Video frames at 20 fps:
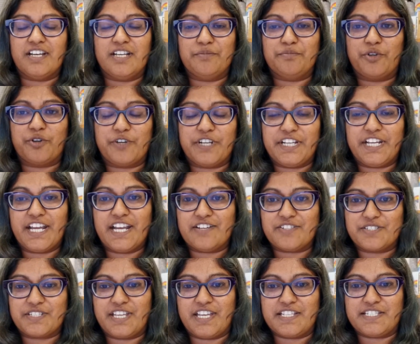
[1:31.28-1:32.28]

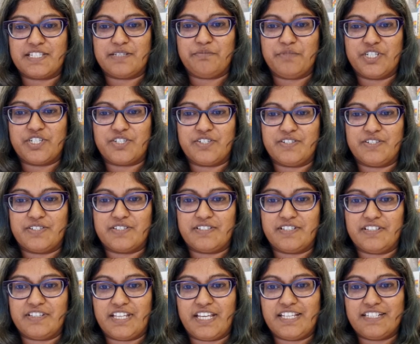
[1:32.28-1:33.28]
greenhouse gas emissions
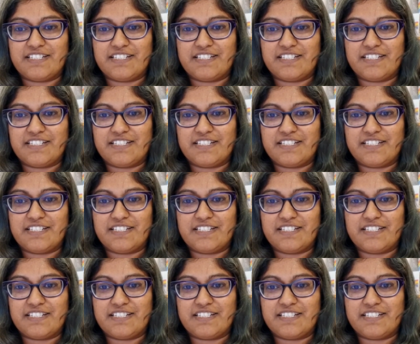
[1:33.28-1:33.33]
than that